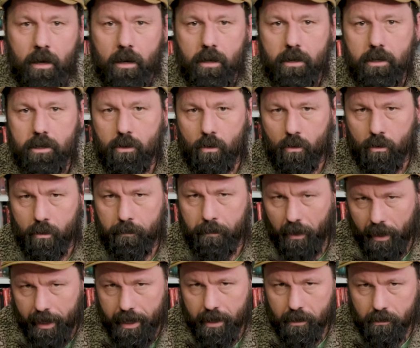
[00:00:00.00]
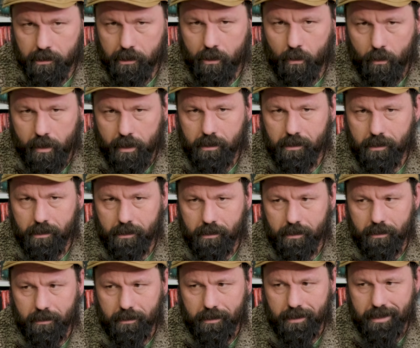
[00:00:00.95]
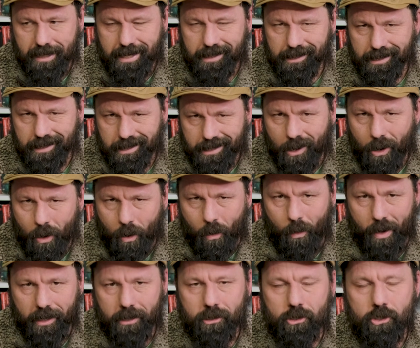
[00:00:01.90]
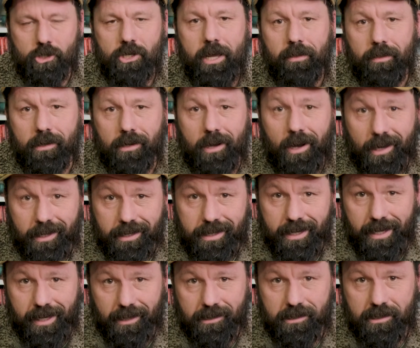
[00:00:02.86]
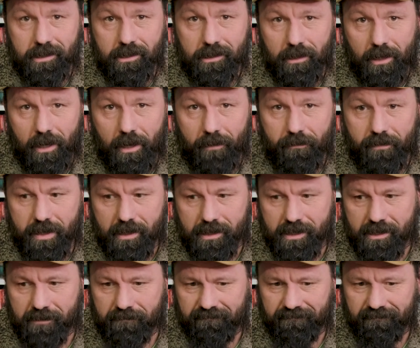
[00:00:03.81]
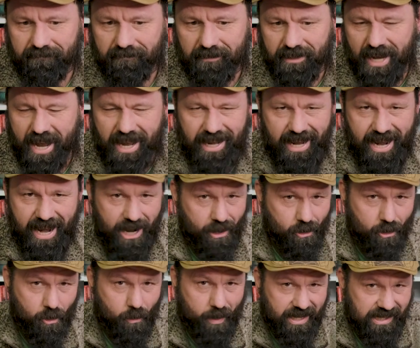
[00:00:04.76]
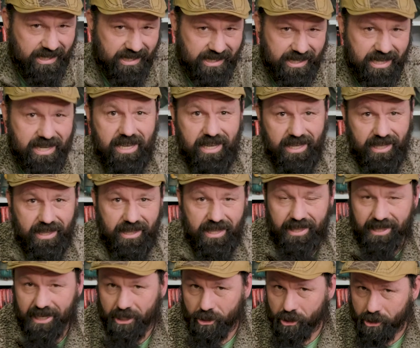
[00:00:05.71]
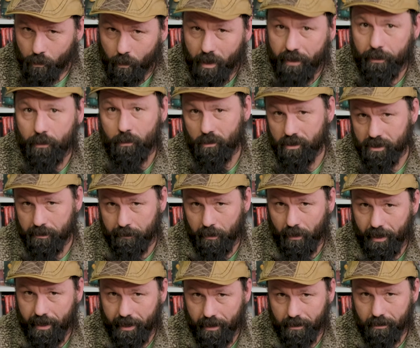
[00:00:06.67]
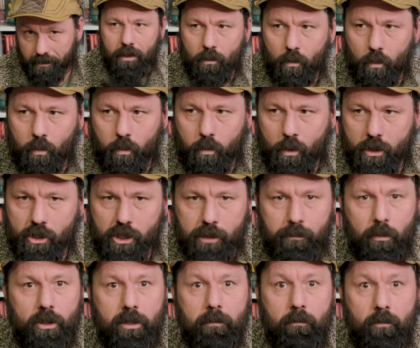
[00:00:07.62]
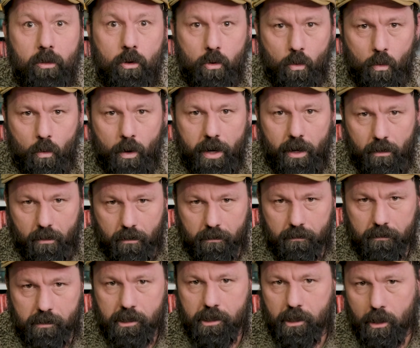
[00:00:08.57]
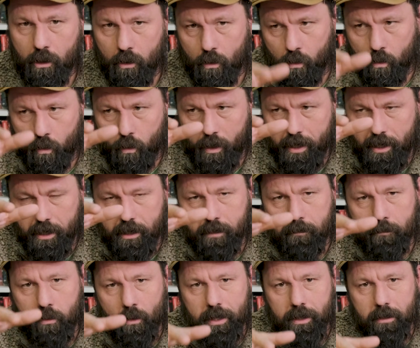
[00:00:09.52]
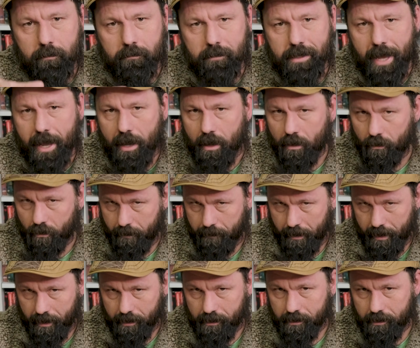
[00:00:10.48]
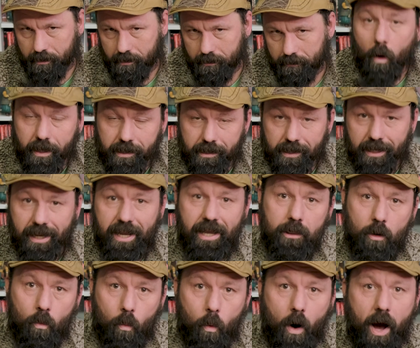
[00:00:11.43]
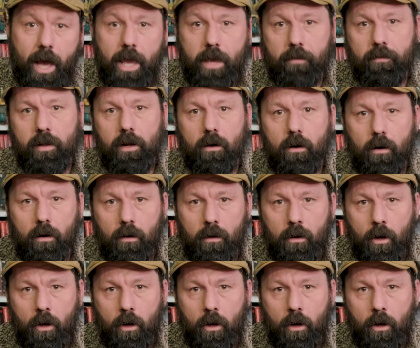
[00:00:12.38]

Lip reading: your player is going to need to know and understand the context of this kind of harrowing scene that they just went through as a player. I mean, we just put them through the ringer, so we need to bring them down a bit. The what and the why of it all.